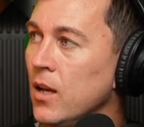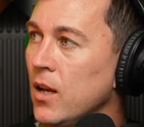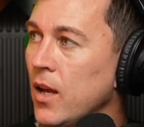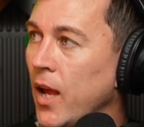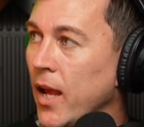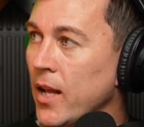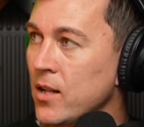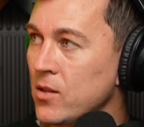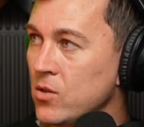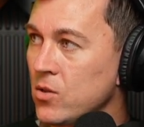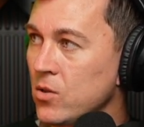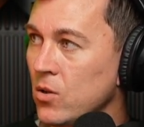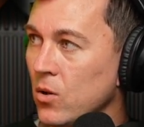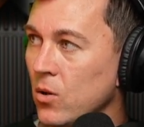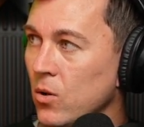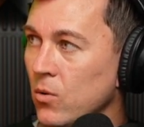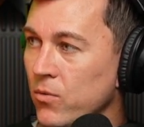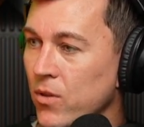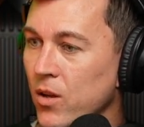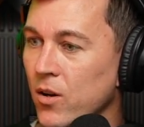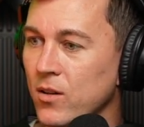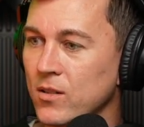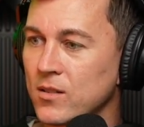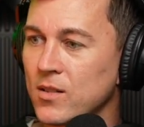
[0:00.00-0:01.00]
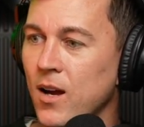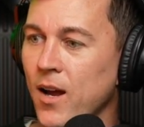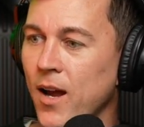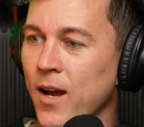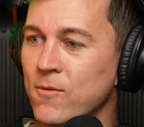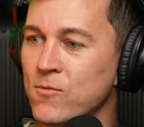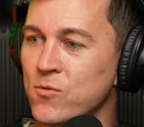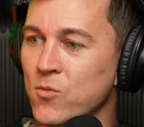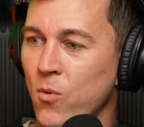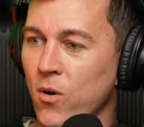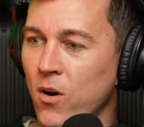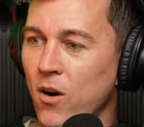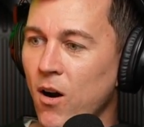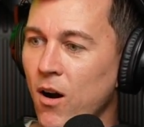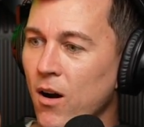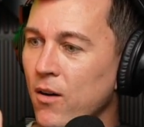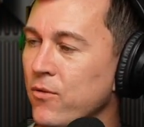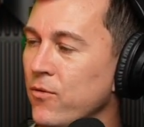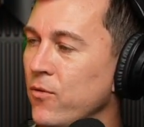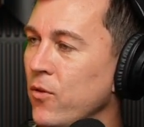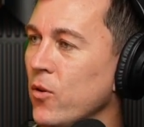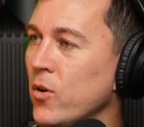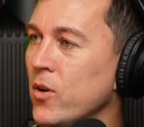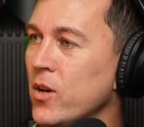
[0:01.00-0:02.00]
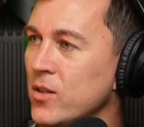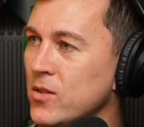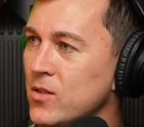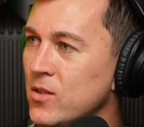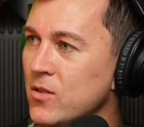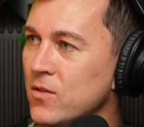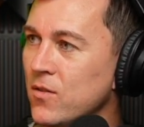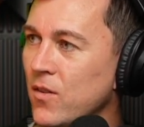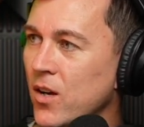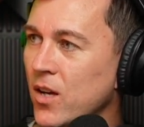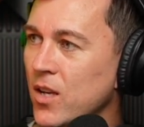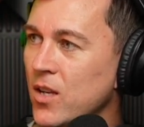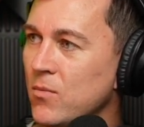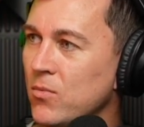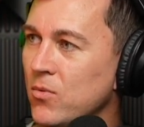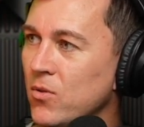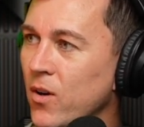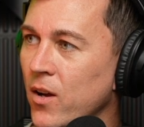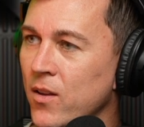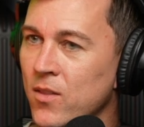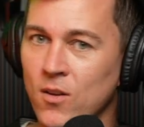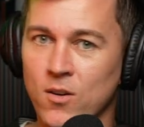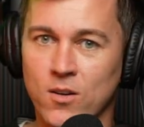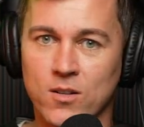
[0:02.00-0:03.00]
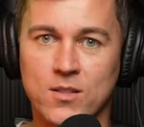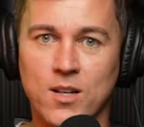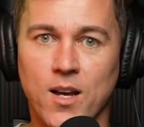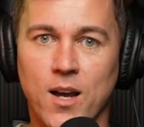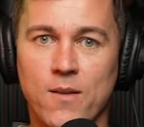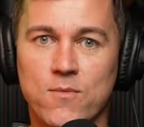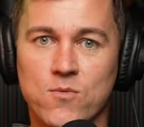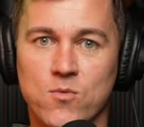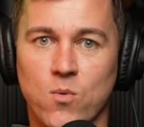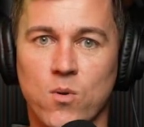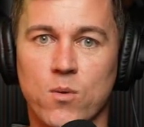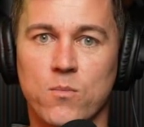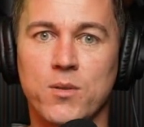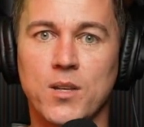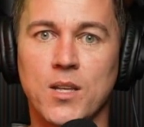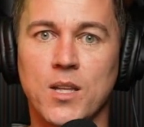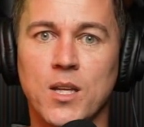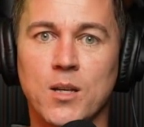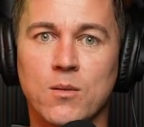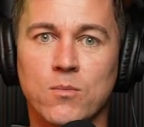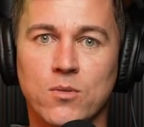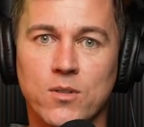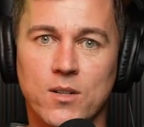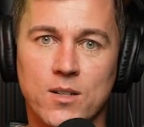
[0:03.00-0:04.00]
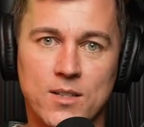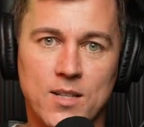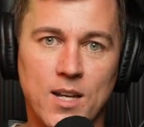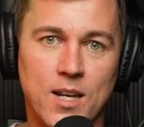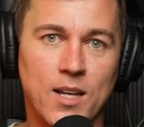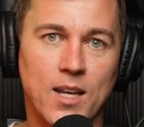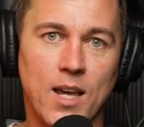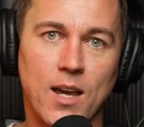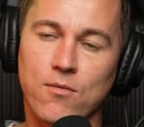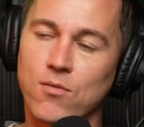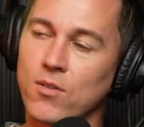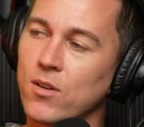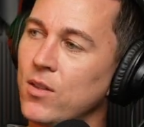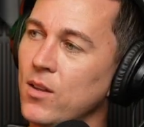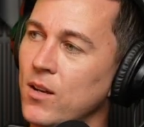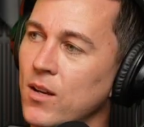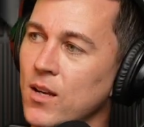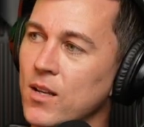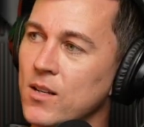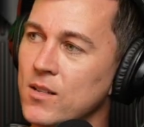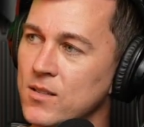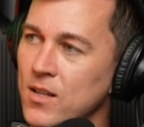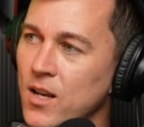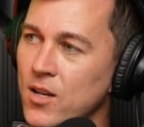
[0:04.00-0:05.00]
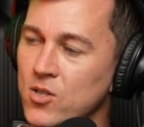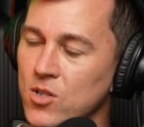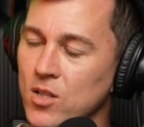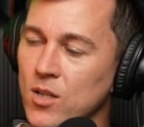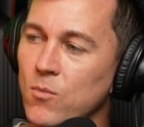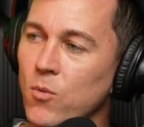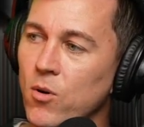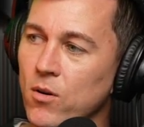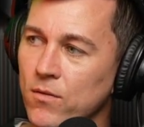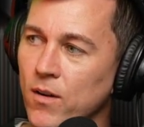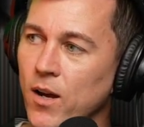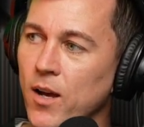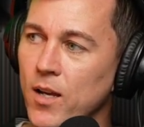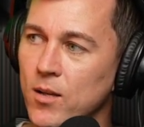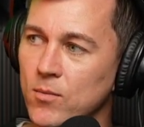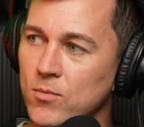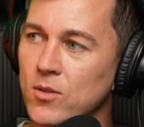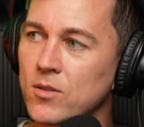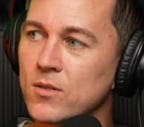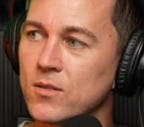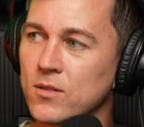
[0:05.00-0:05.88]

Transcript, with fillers: And so there are times where our focus is valuable, and there are times where being able to take everything in is actually more valuable.